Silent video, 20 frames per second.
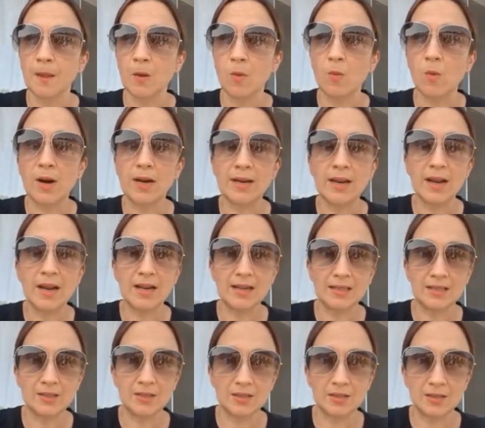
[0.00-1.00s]
One
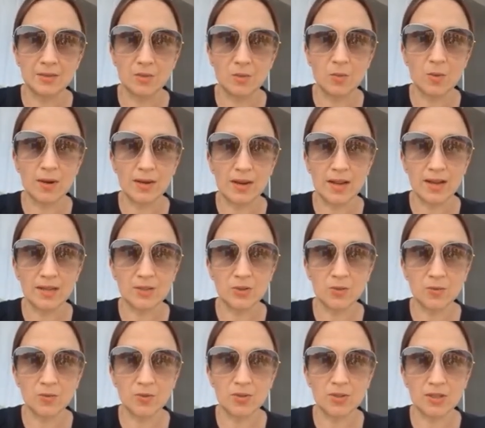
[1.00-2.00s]
night
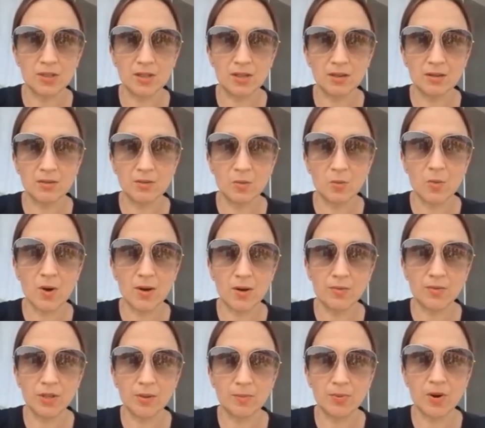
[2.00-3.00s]
of using one
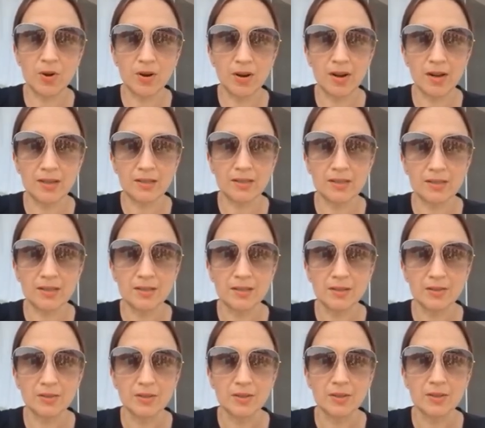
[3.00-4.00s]
of the products,
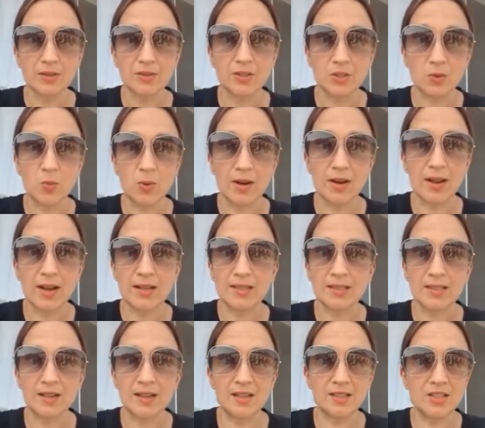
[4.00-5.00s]
just one
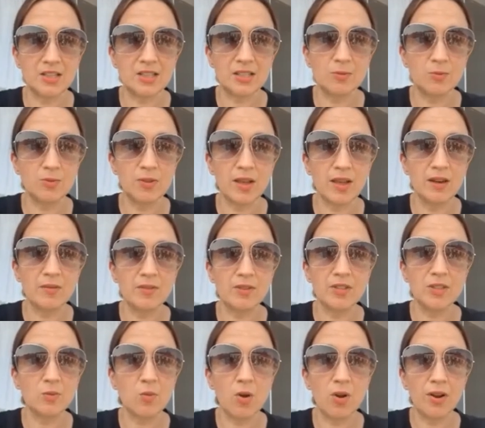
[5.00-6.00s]
night, and that's just without even
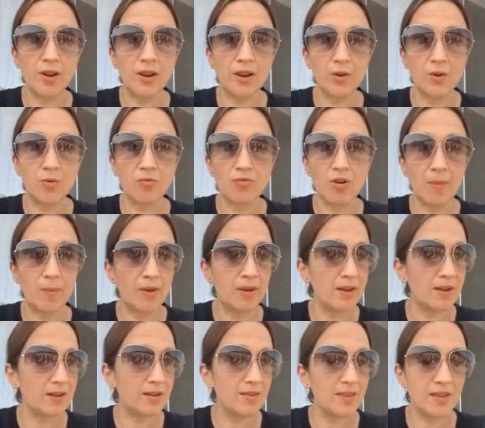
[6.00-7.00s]
swallowing or
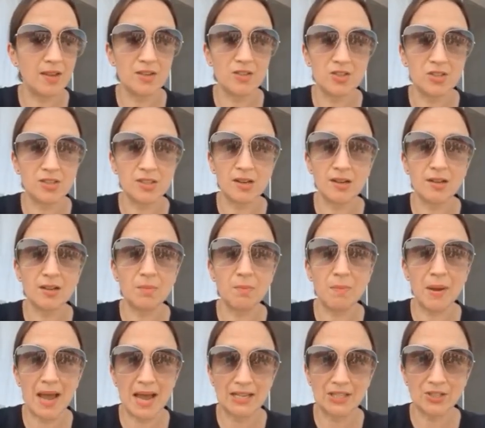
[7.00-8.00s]
rubbing anything, it's just a little
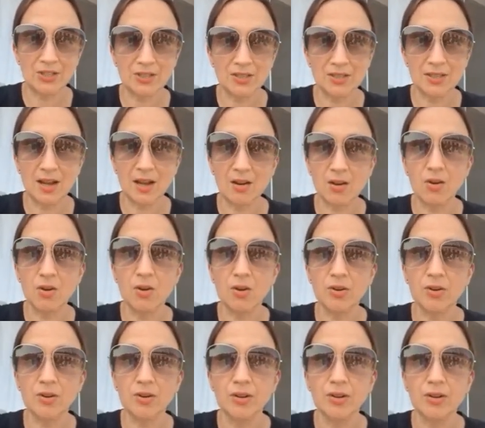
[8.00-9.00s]
patch he stuck
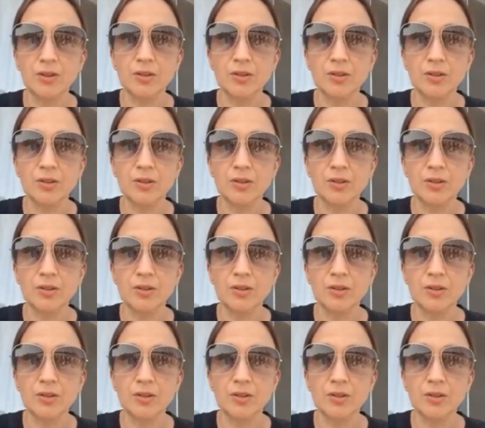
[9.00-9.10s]
on.